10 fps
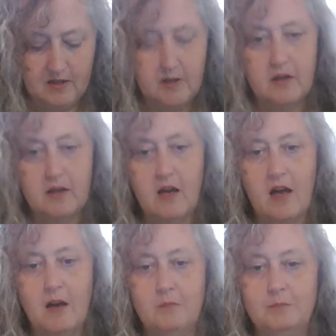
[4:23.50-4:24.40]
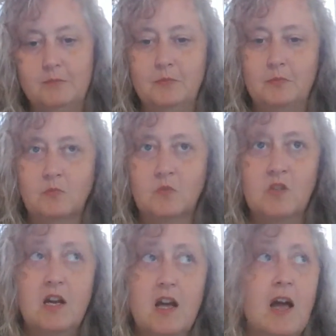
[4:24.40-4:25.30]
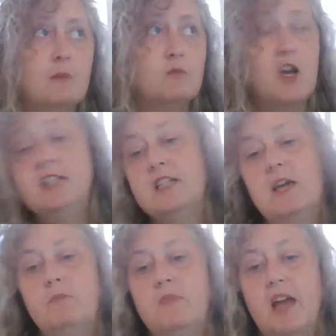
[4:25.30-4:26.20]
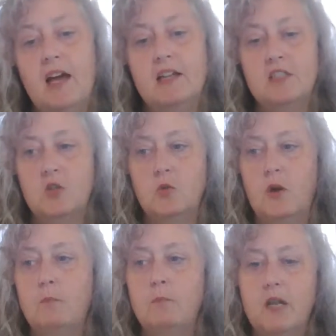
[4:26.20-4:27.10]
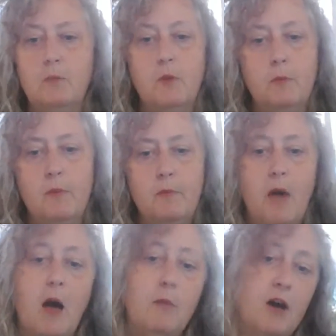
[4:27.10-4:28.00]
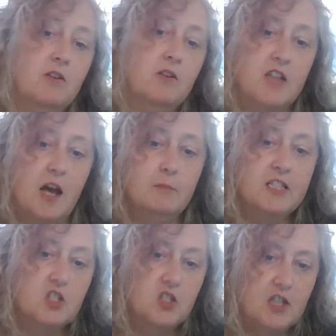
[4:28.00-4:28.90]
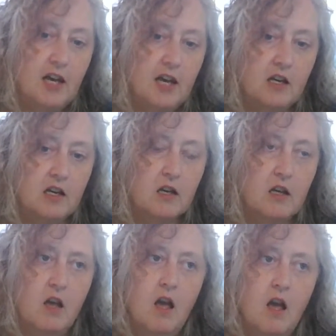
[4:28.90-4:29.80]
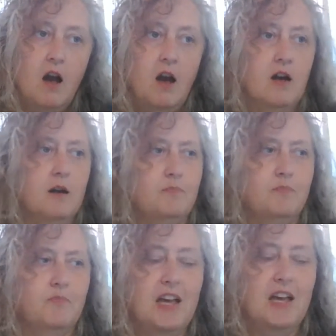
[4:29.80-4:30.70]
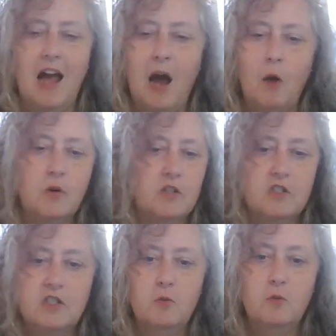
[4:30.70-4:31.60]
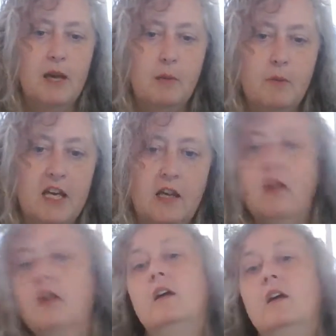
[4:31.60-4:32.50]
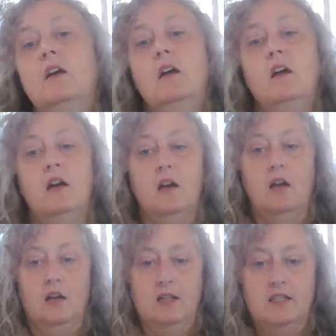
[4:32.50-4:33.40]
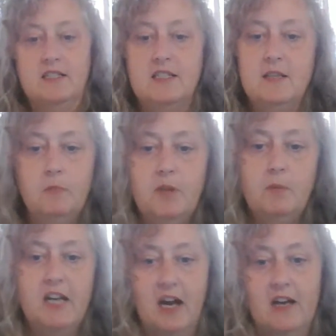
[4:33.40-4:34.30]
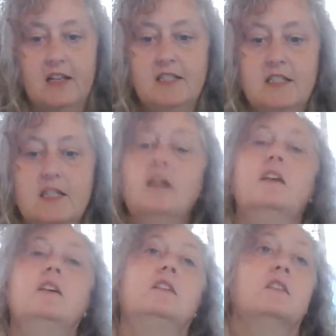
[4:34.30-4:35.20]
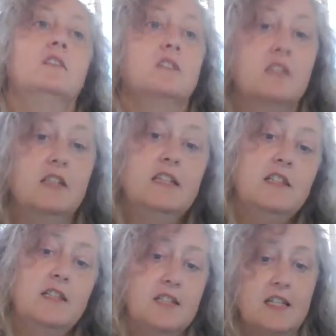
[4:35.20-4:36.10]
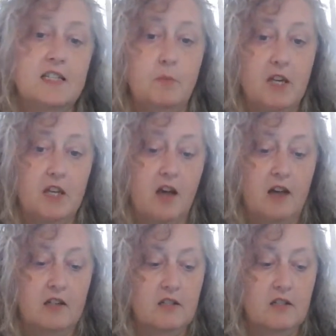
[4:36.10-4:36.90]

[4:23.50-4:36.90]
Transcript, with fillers: the, um, I'm trying to keep that to a minimum amount of time each day, um, an hour or two maybe. Simply because it does get to be a lot.